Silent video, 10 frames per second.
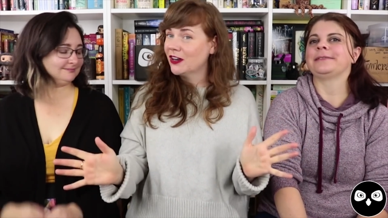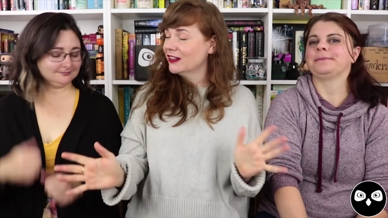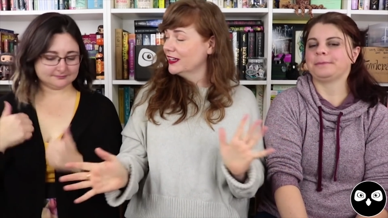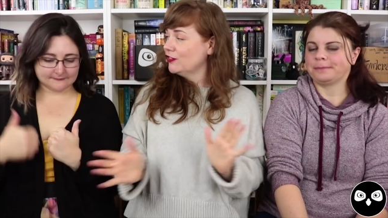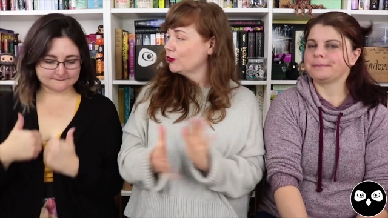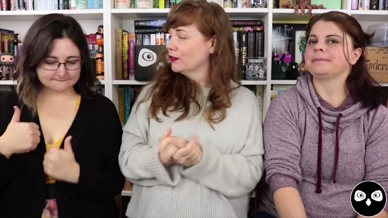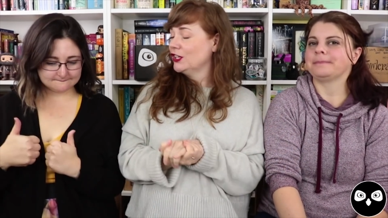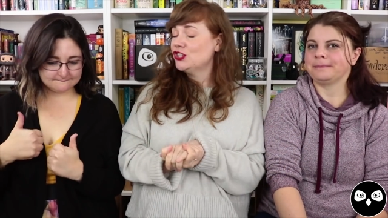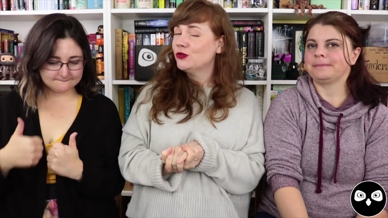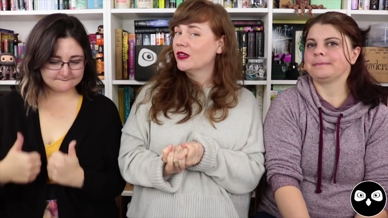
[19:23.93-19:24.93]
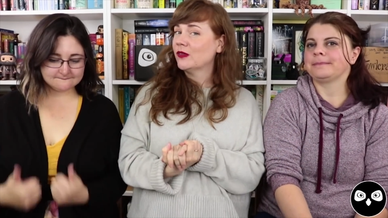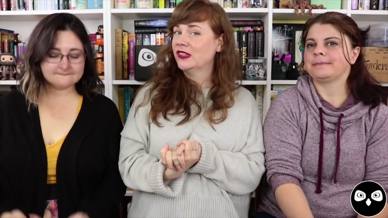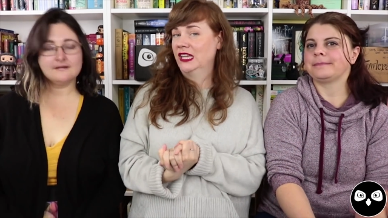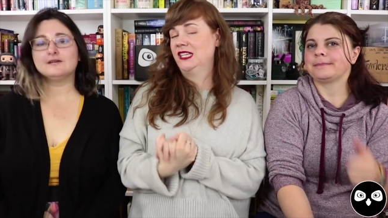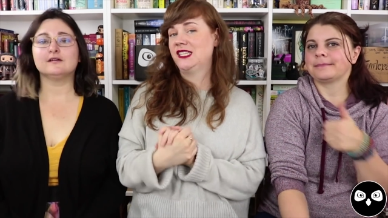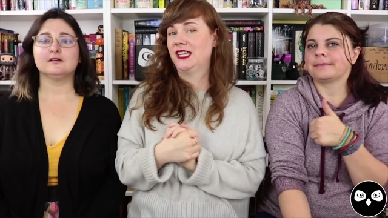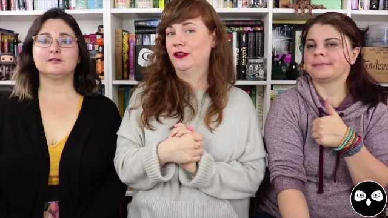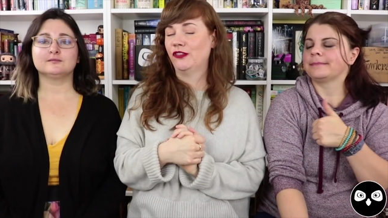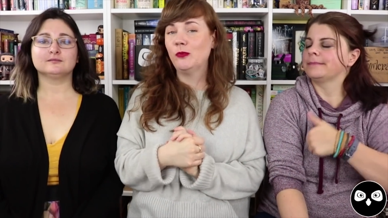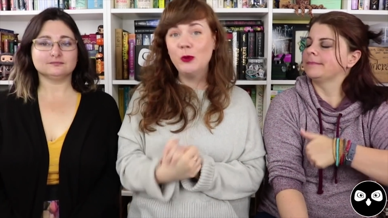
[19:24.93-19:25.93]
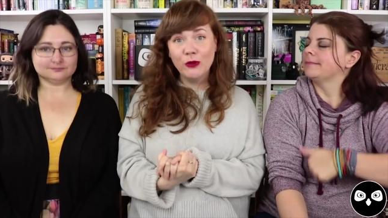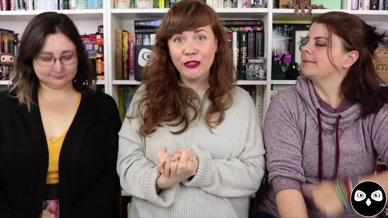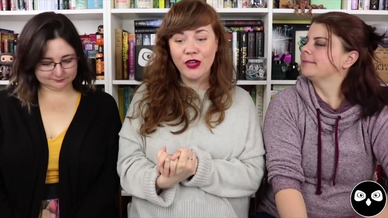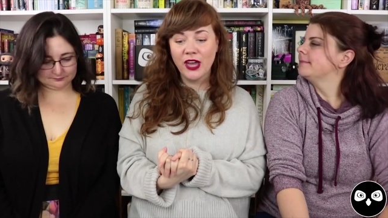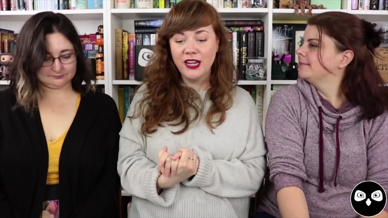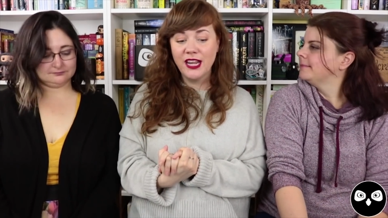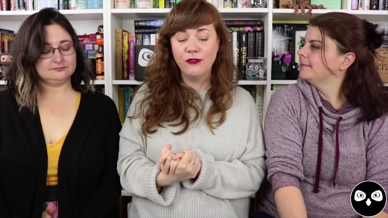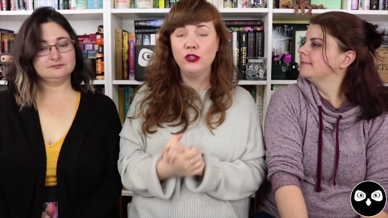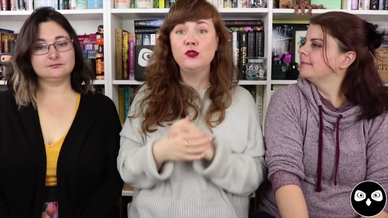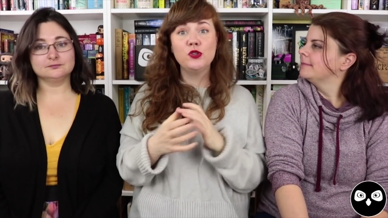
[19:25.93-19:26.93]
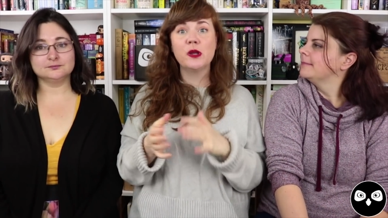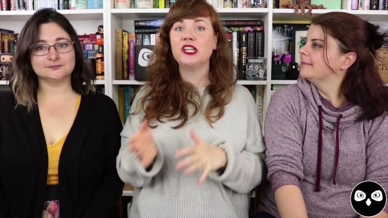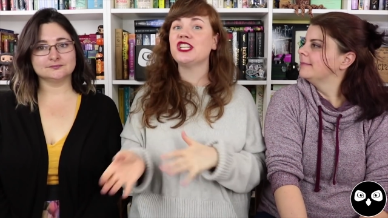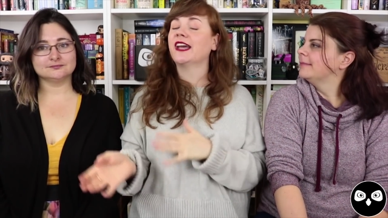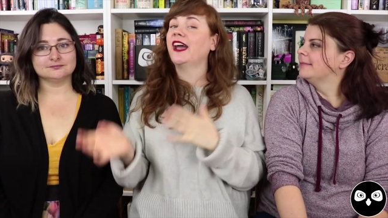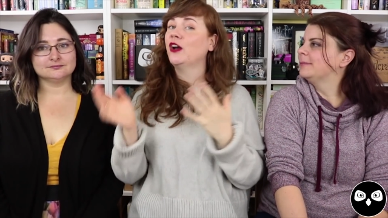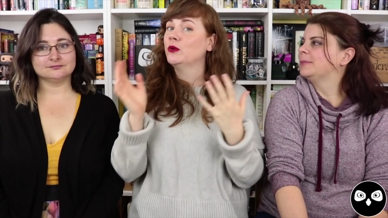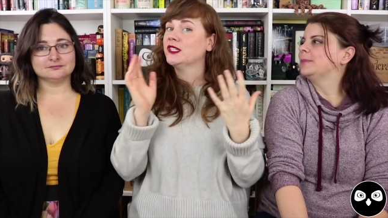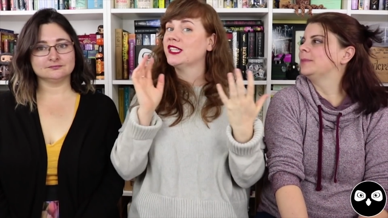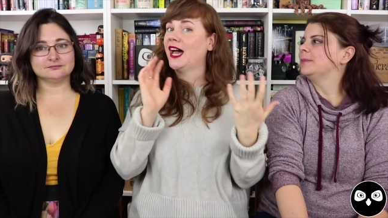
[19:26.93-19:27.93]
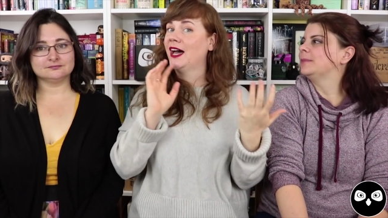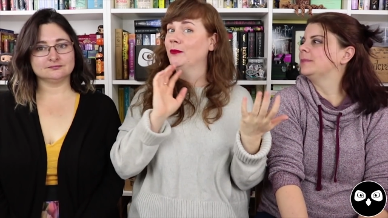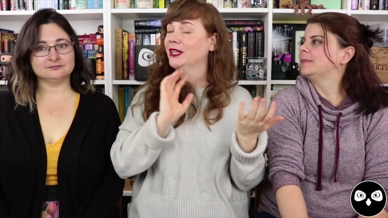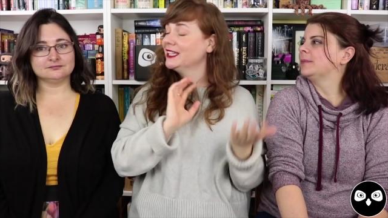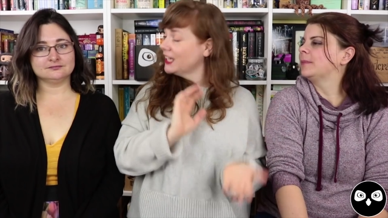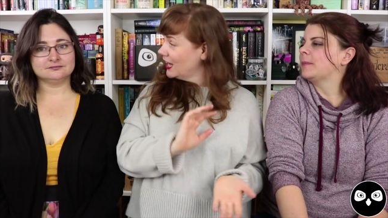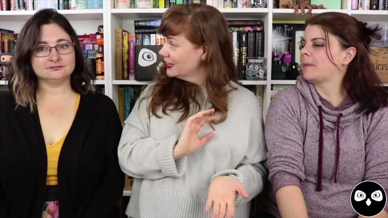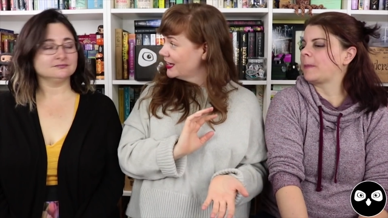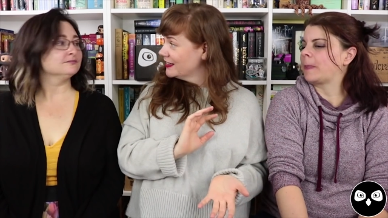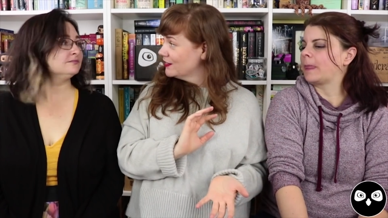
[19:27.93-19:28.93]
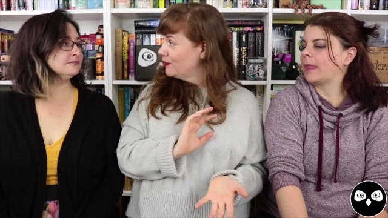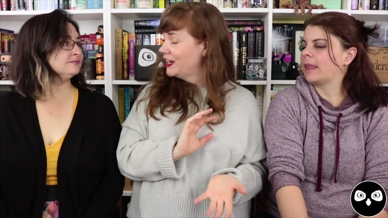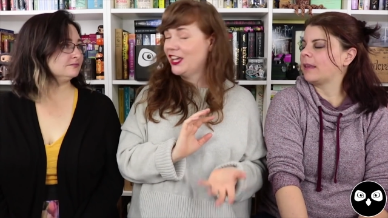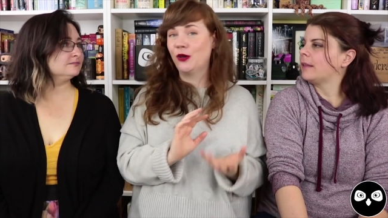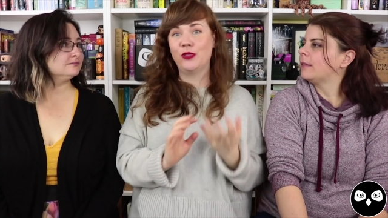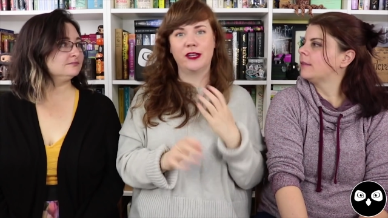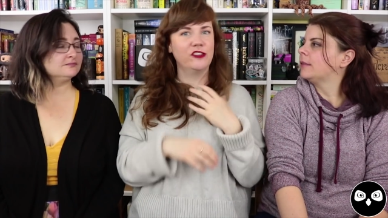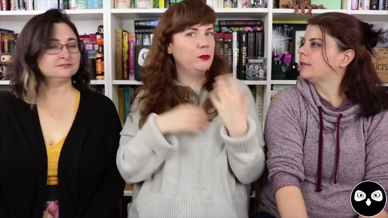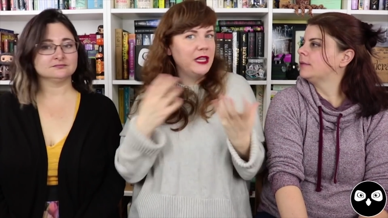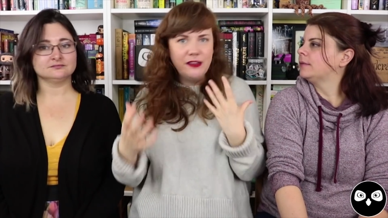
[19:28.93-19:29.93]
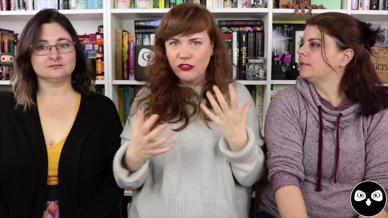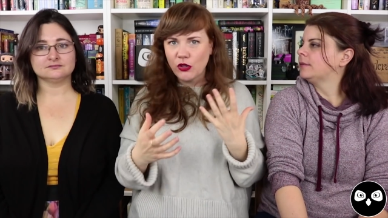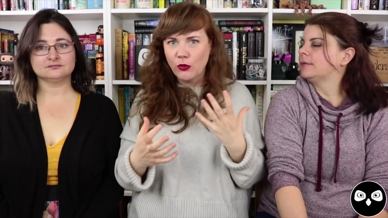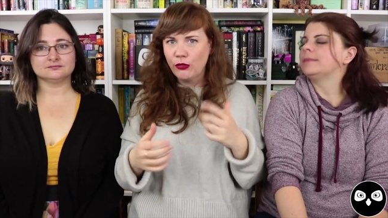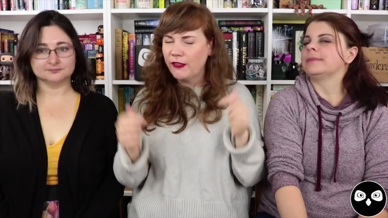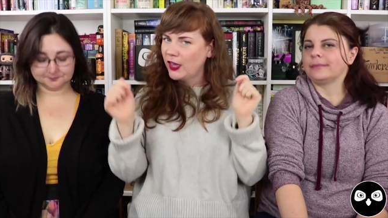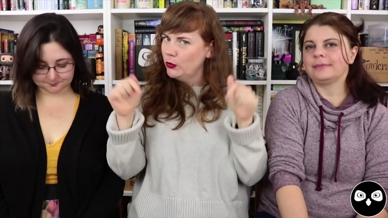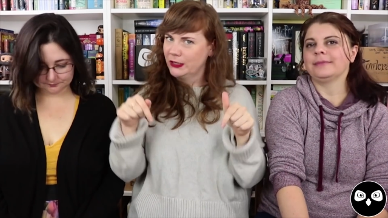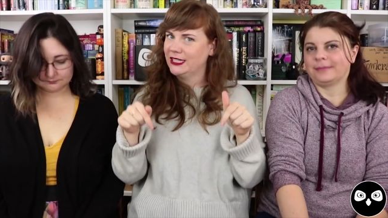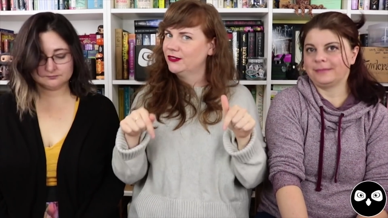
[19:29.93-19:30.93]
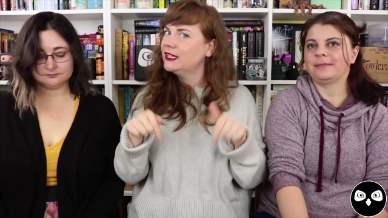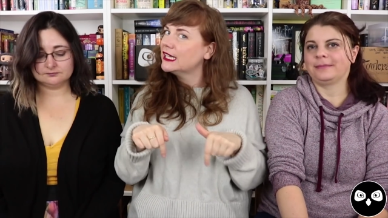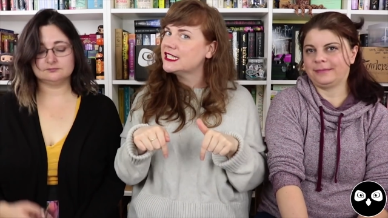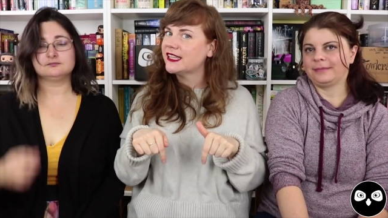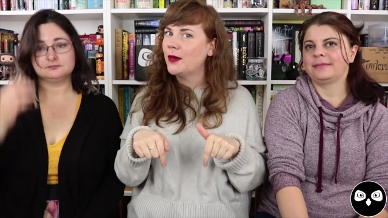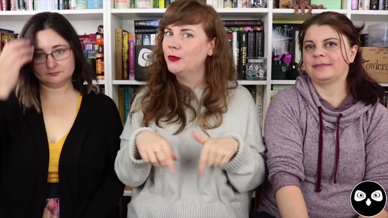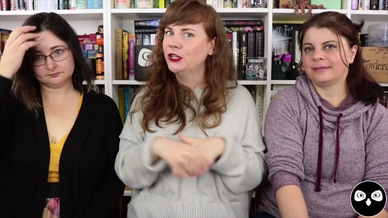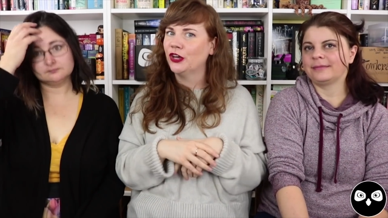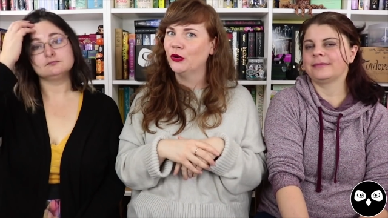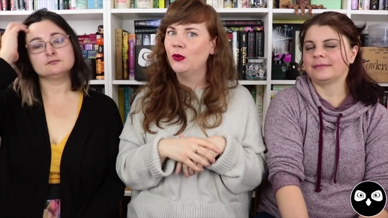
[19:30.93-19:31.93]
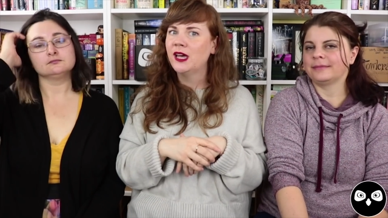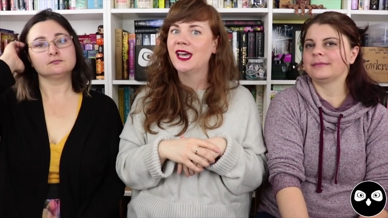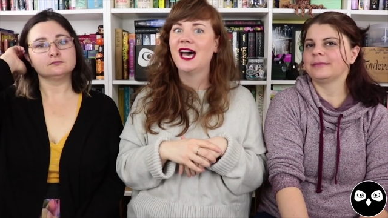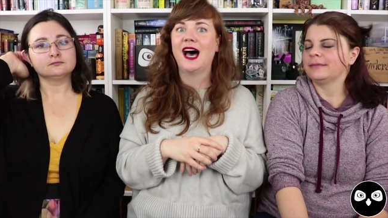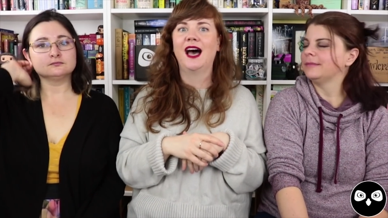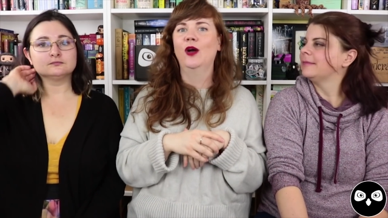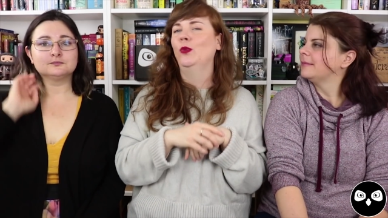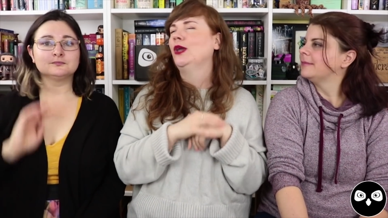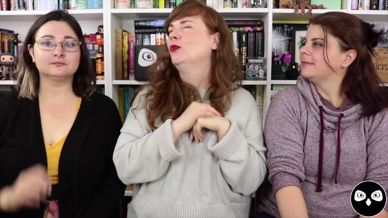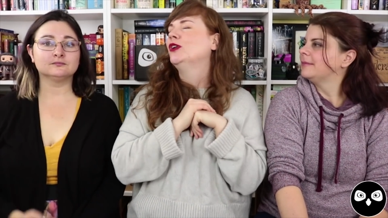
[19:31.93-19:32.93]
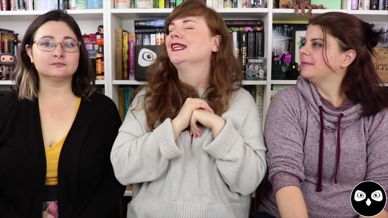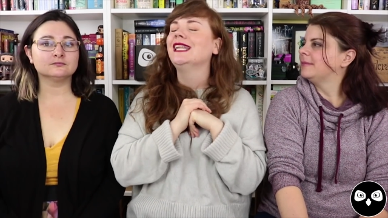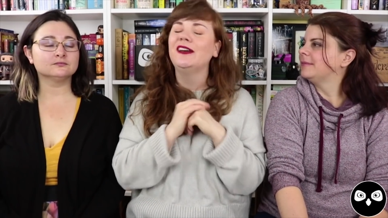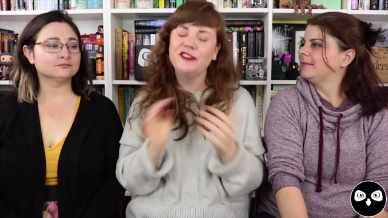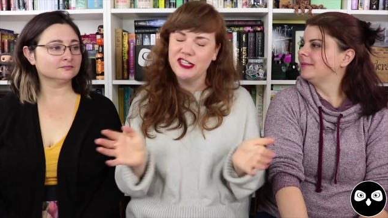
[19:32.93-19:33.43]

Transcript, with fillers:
Speaker 1: R list for the two thousand eighteen Spookathon. If you do want to check out um, Lala's video that explains the whole thing, mm-hmm. we'll leave a link to that below. Uh, we would love